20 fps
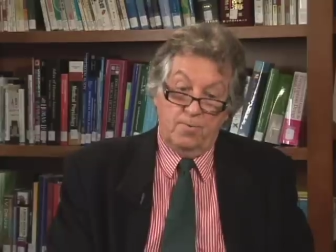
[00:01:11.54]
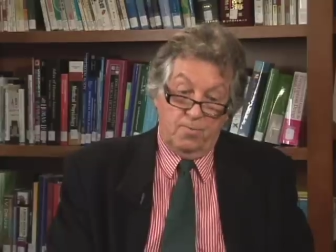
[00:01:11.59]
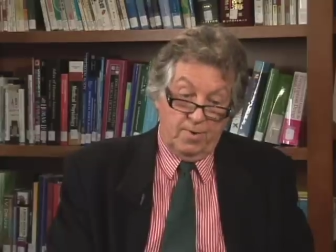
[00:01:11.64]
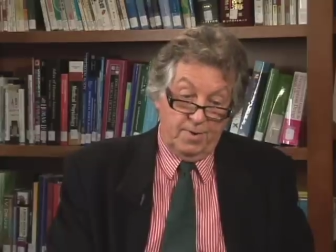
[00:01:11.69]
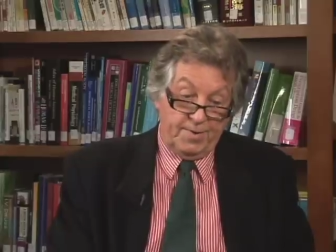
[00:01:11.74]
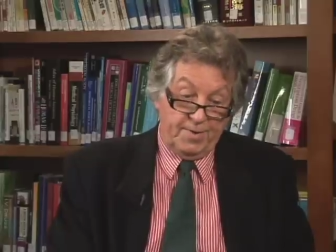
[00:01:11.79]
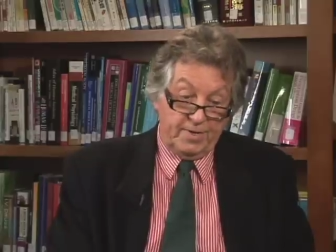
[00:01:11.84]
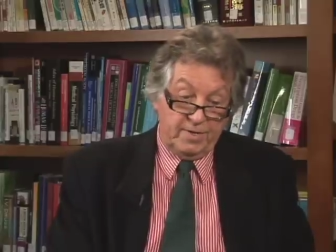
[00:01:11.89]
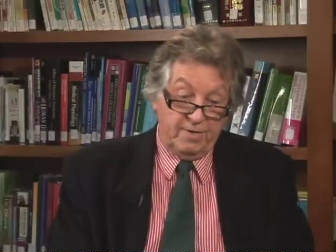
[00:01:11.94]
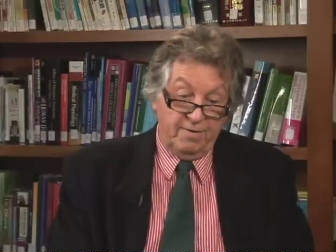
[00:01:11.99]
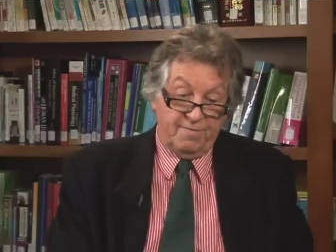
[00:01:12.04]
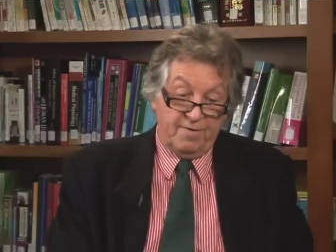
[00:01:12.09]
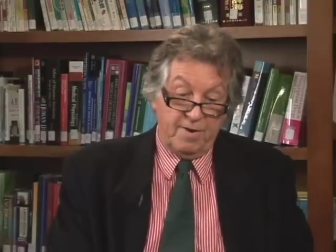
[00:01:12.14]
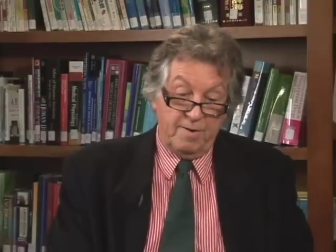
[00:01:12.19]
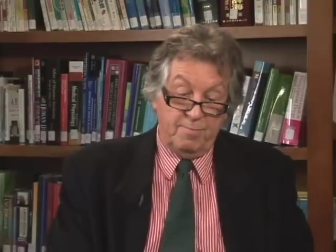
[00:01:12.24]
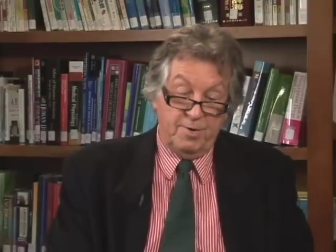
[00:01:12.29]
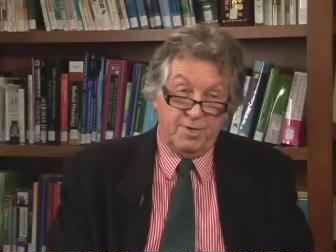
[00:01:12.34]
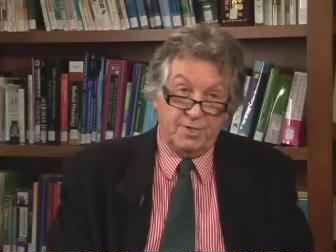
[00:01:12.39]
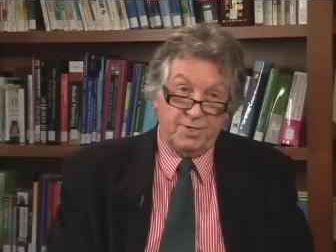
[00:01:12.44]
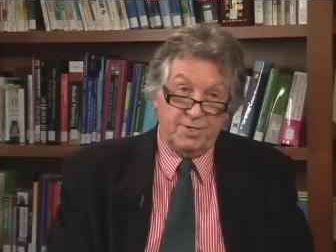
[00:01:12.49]
Well, thank you very
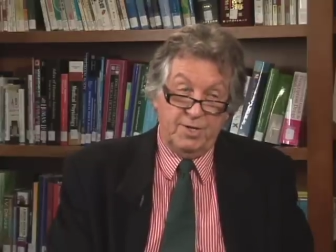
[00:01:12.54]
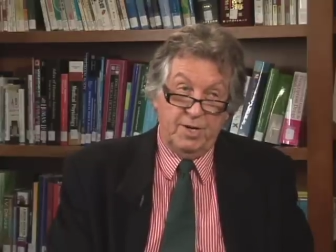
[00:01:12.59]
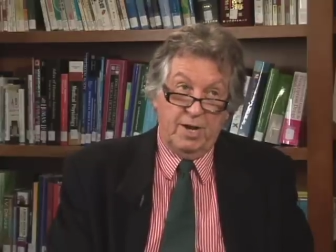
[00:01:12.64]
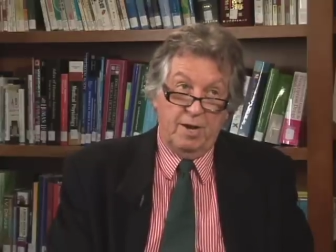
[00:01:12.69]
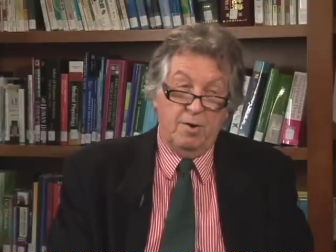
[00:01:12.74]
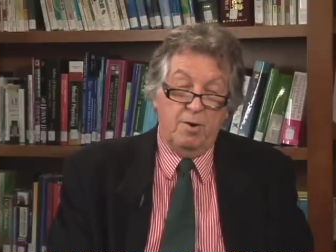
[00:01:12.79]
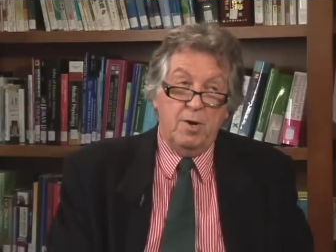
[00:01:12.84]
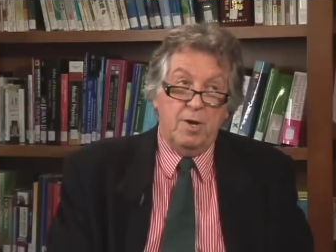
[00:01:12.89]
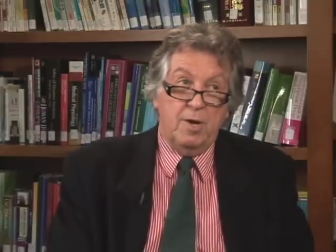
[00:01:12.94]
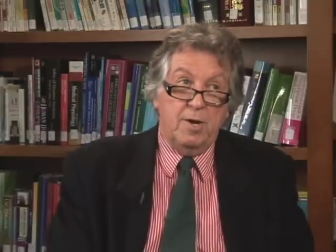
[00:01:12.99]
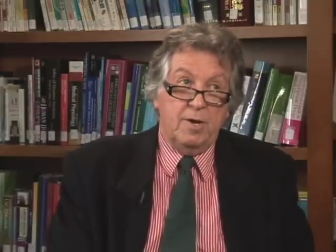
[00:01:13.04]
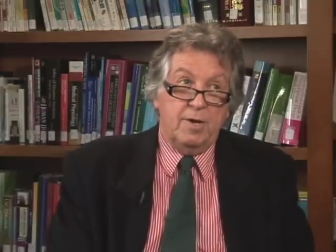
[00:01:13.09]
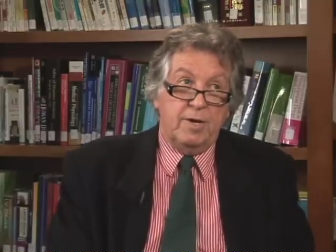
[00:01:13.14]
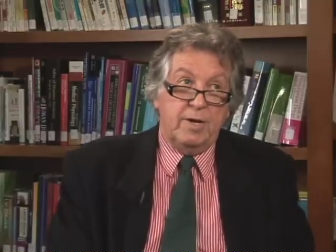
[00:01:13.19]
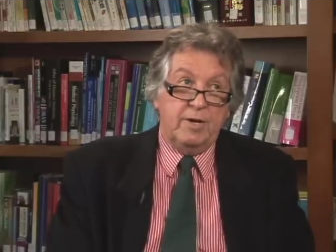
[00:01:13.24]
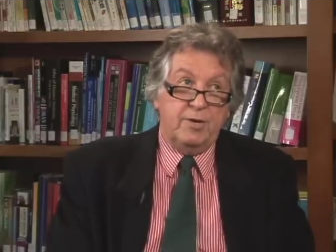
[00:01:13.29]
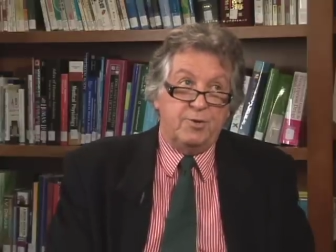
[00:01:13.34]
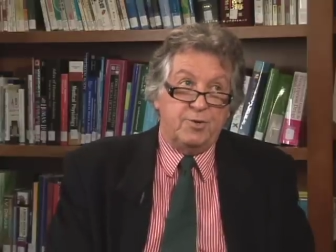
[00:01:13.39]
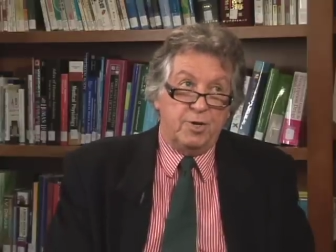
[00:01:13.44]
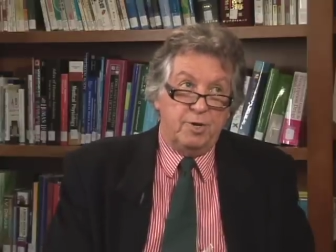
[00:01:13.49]
much. Now,
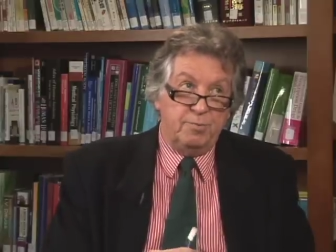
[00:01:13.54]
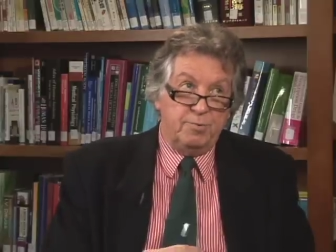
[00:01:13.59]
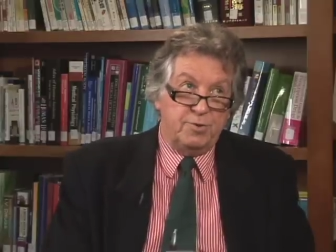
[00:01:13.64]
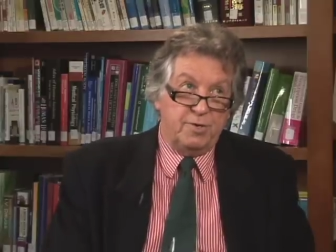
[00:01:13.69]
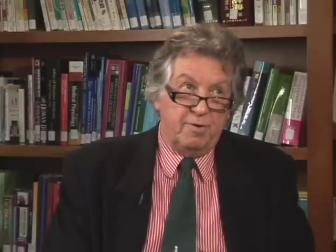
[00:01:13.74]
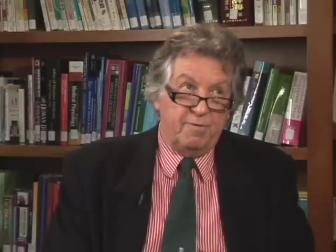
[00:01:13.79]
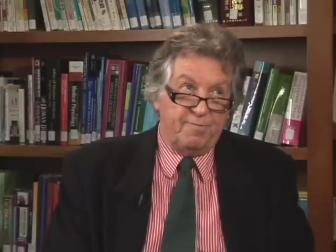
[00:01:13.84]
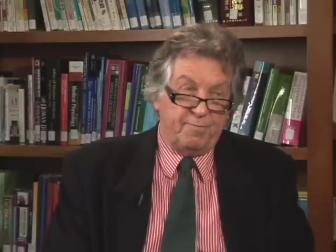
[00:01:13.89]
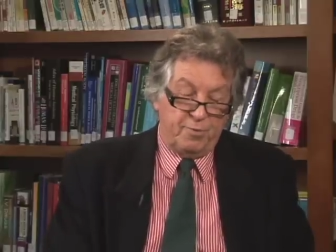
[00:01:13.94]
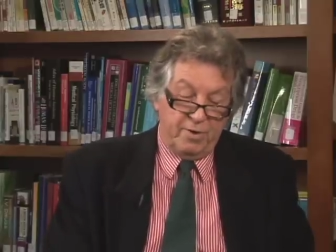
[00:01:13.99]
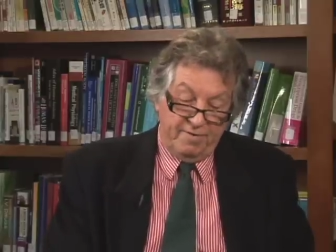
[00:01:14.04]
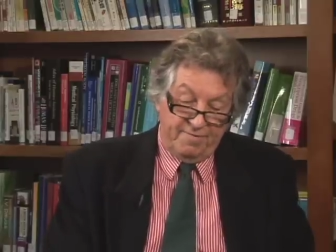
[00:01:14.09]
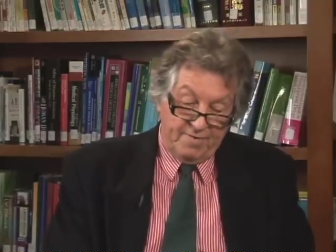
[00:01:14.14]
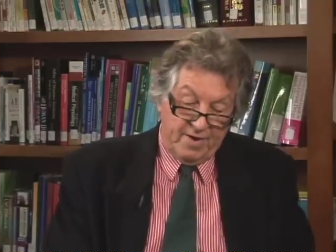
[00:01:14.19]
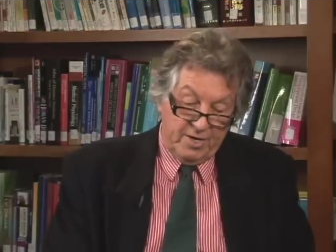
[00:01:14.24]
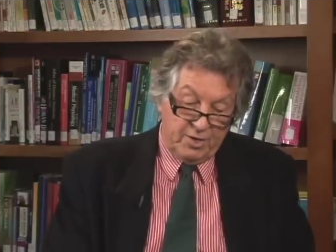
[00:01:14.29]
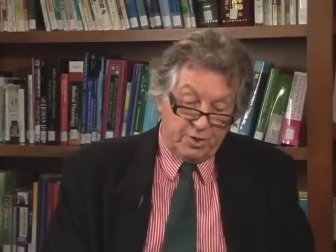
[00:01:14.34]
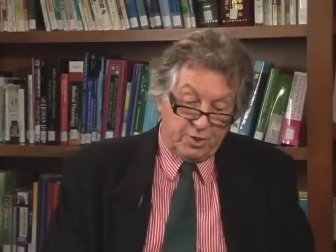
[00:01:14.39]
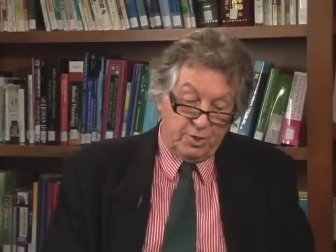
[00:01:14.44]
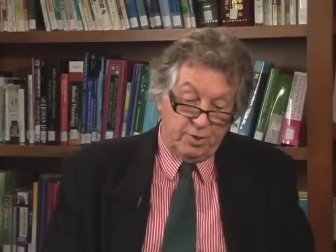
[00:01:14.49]
in terms of
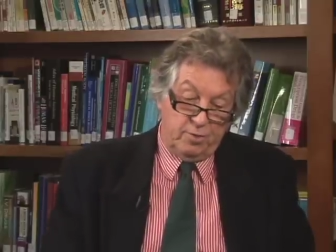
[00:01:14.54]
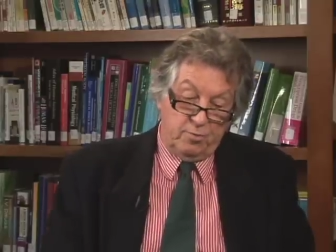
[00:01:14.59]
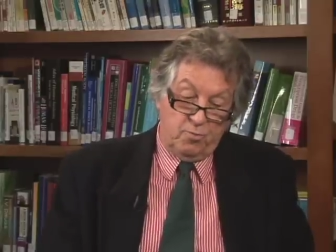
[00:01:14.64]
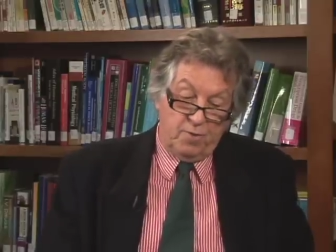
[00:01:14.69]
prevention,